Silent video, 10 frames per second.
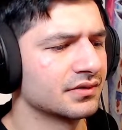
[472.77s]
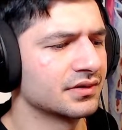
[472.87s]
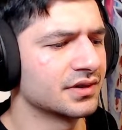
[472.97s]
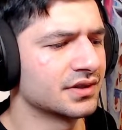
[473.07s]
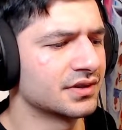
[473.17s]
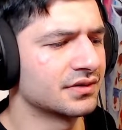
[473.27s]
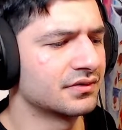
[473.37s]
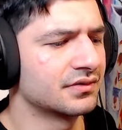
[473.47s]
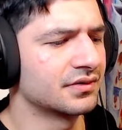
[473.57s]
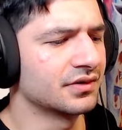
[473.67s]
did,
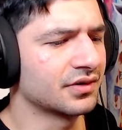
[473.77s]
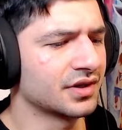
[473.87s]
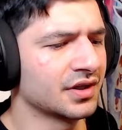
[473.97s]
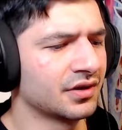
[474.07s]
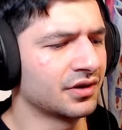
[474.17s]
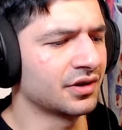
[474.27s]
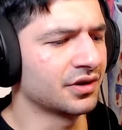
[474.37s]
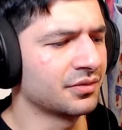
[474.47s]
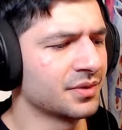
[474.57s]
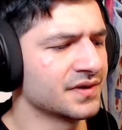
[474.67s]
you know, kill a lot of
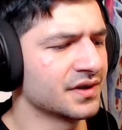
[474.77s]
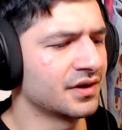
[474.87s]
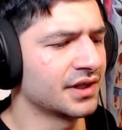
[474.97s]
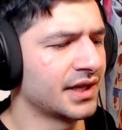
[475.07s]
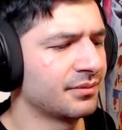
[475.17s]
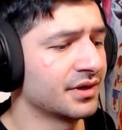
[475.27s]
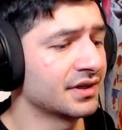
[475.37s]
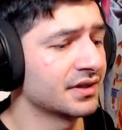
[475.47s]
humans and all that, but.